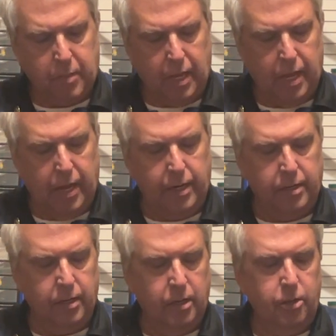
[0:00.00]
and
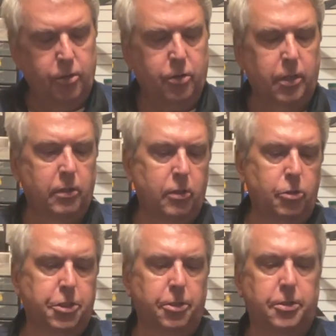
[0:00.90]
you can
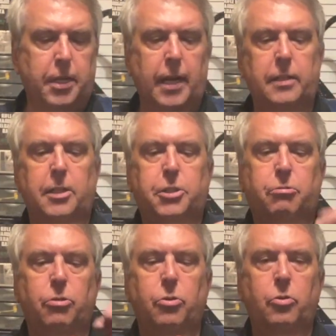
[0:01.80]
loosen or tighten this
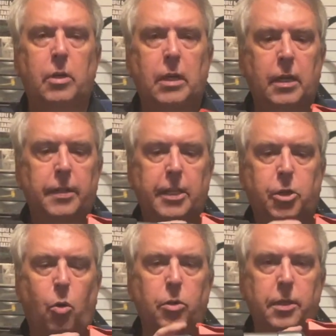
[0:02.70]
screw that's
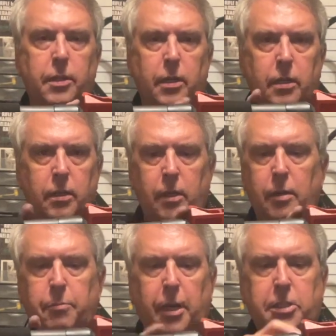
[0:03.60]
holding the
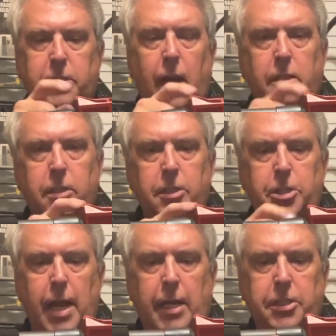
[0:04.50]
buttstock to the
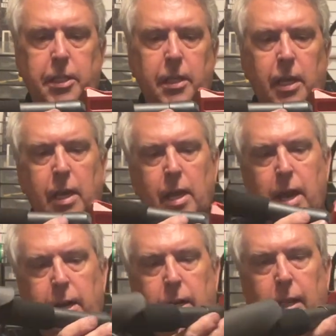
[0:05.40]
chassis,
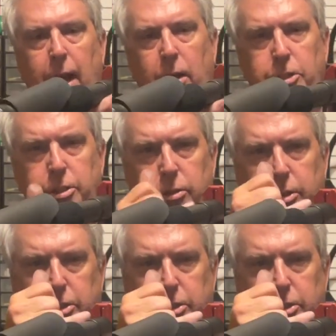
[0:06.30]
and it allows you, you can